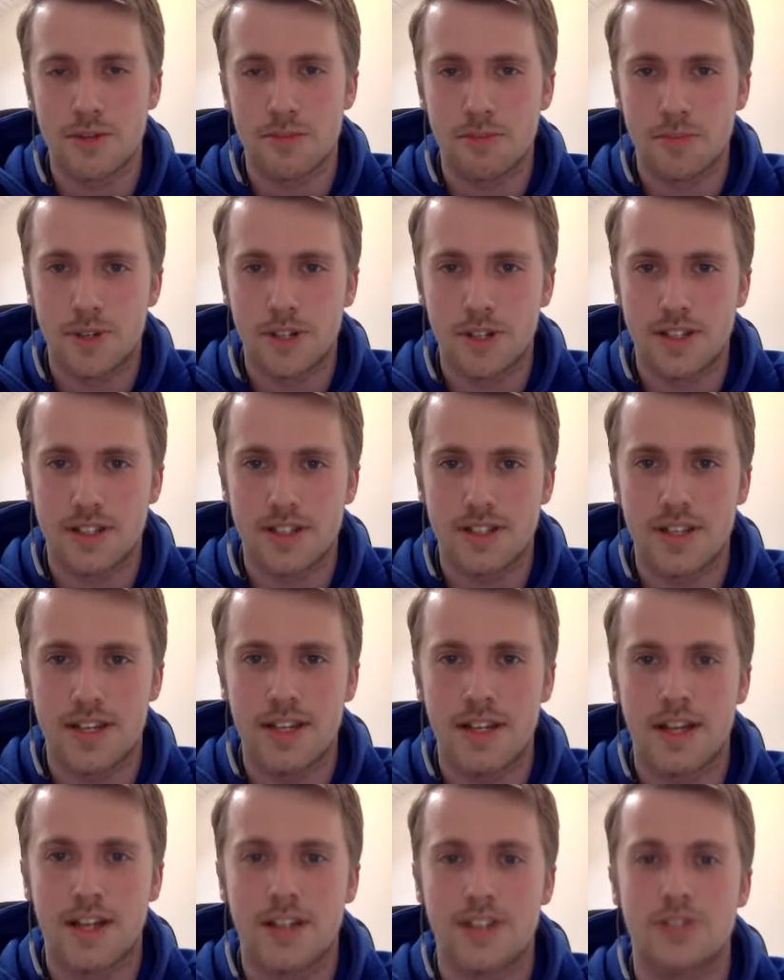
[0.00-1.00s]
But
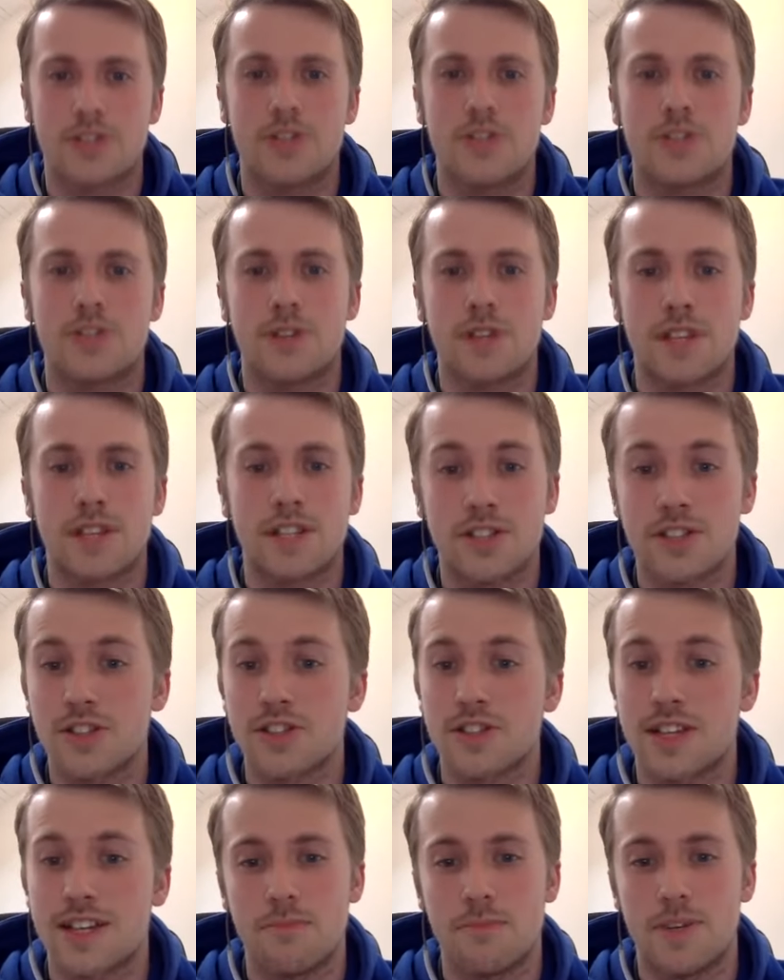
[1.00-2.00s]
then I started training
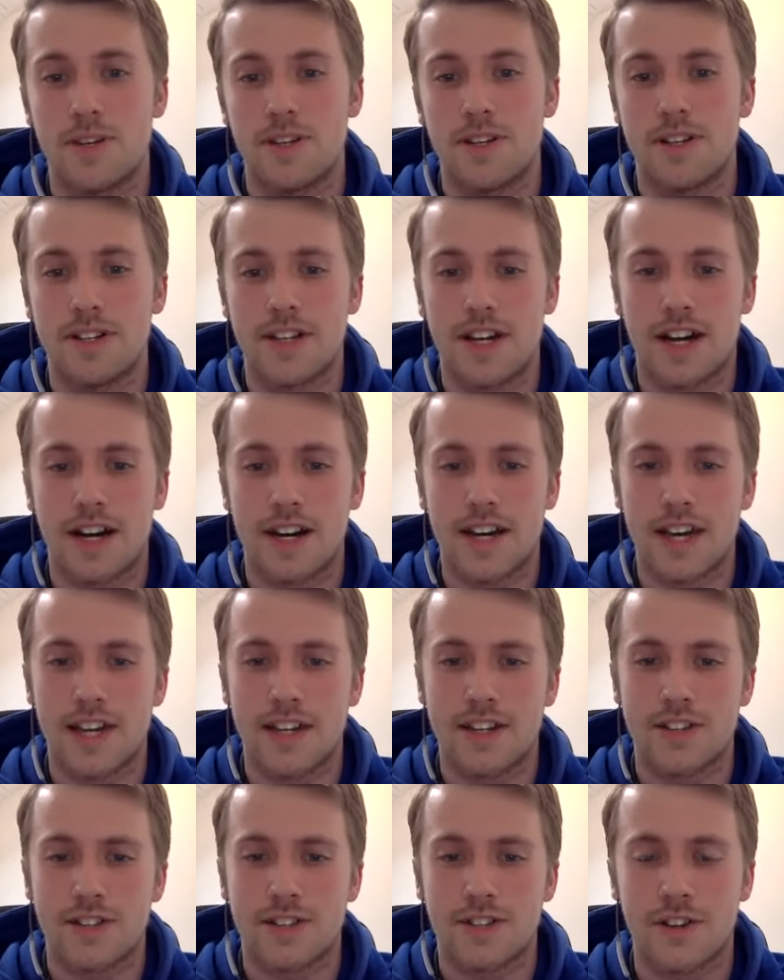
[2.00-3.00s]
just like they did,
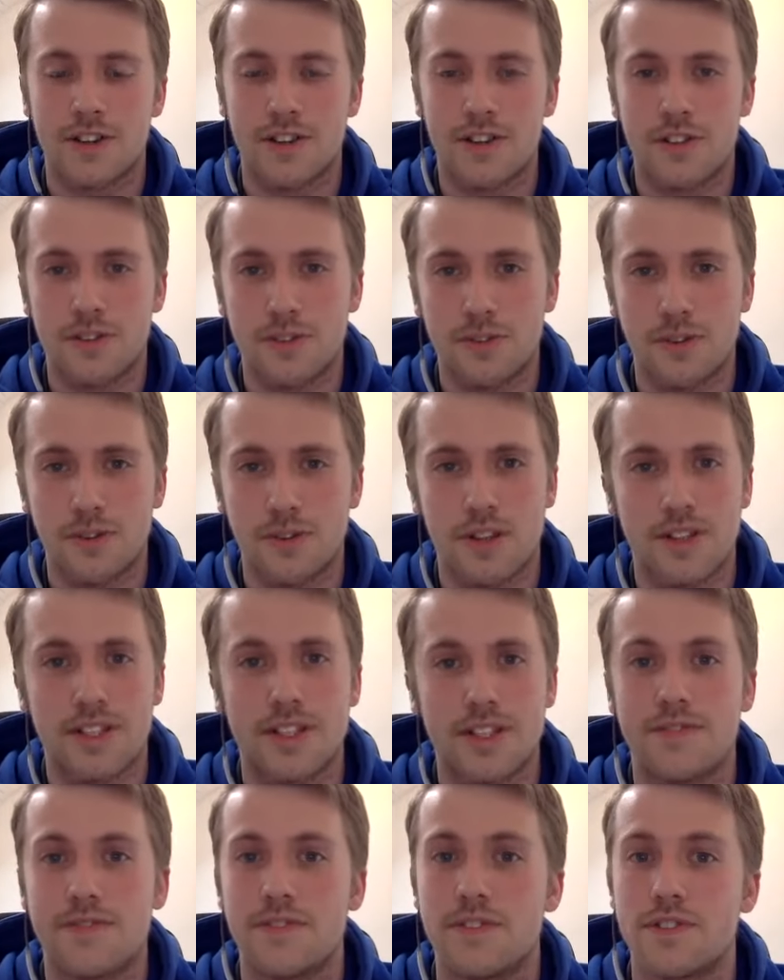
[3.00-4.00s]
but I hadn't gone
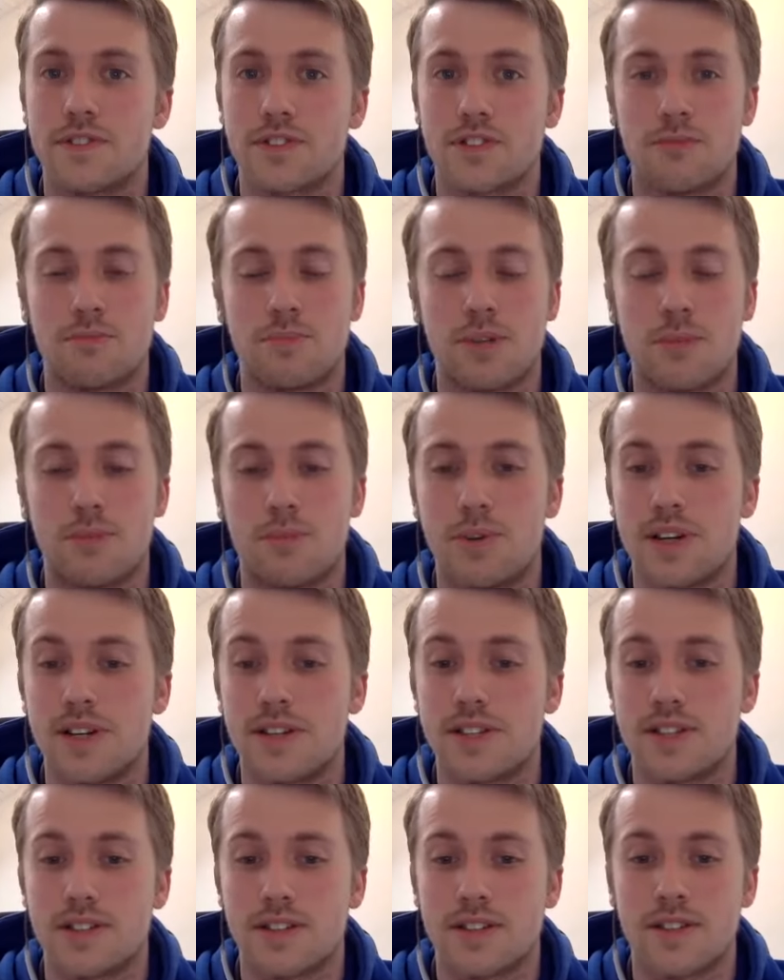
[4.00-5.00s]
through all the physical
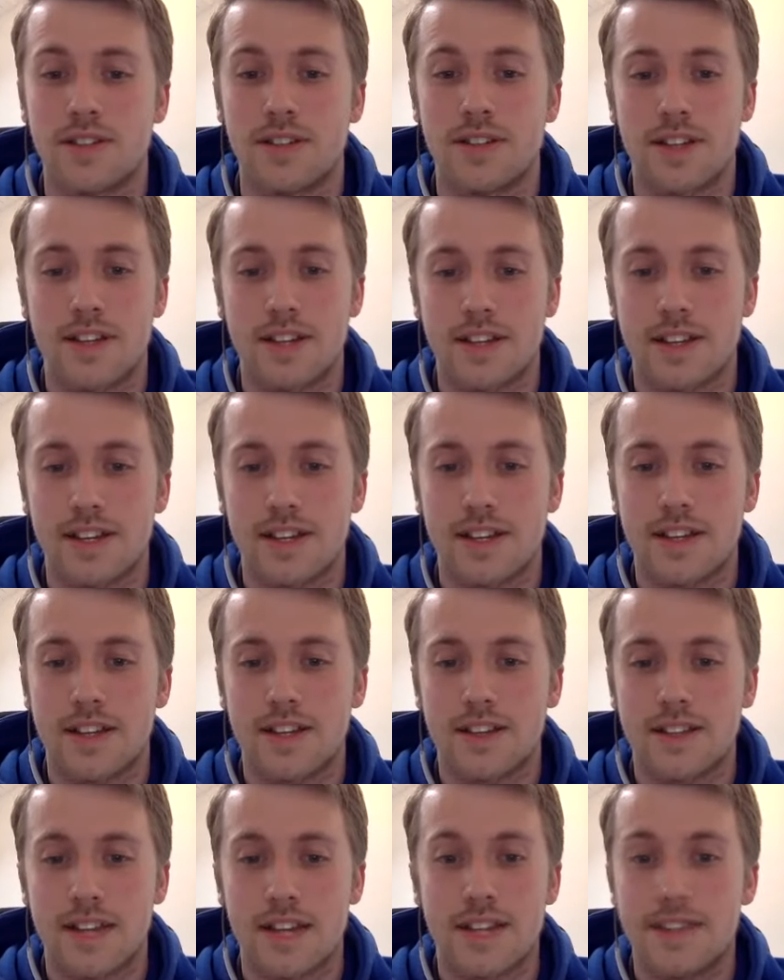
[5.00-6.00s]
preparation
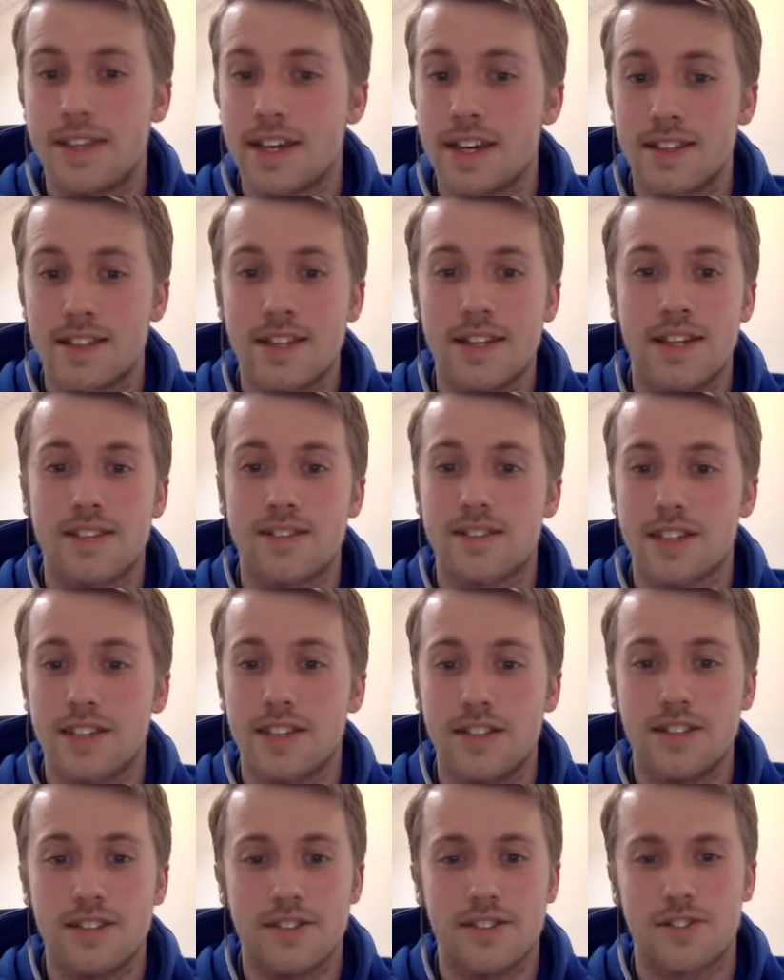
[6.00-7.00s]
that they did as
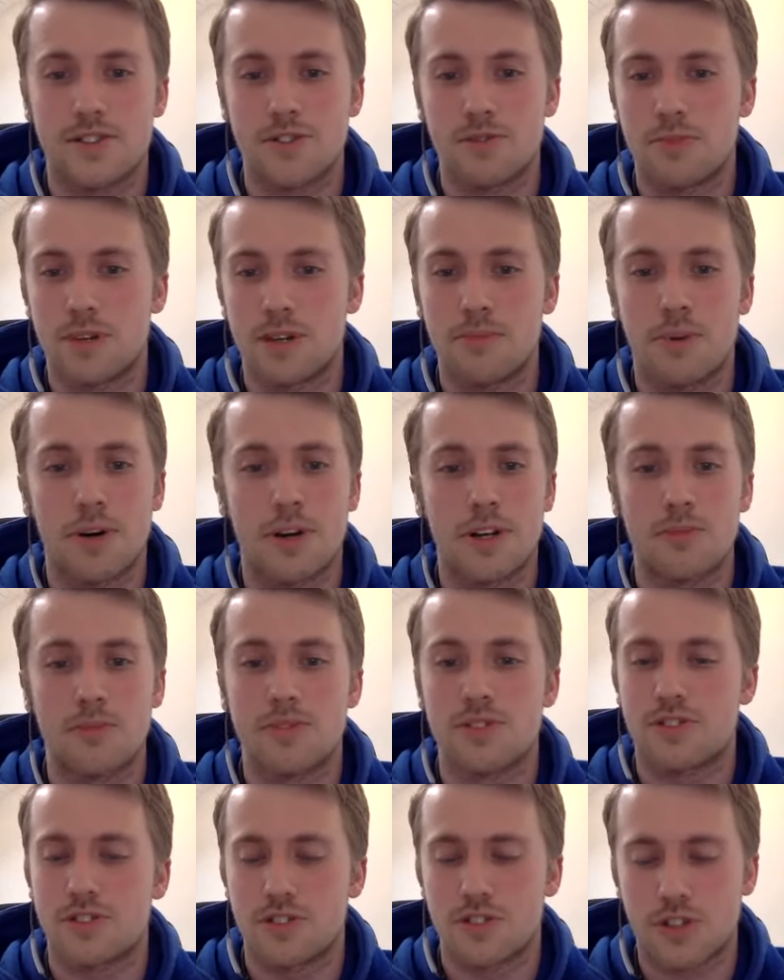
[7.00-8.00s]
kids. So my body
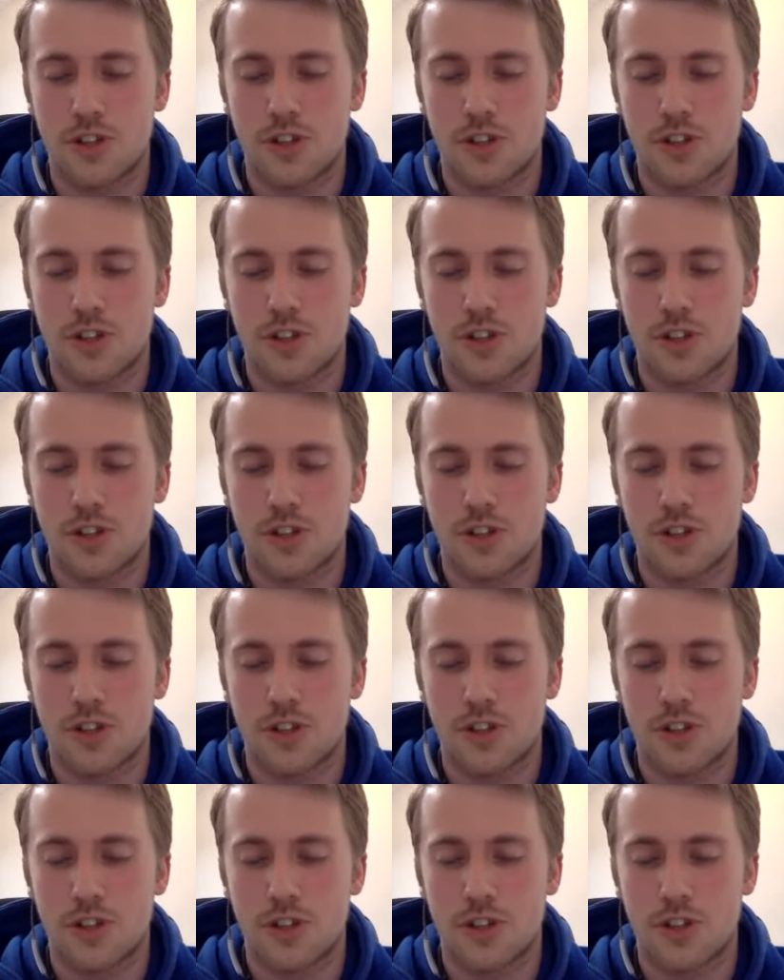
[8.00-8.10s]
was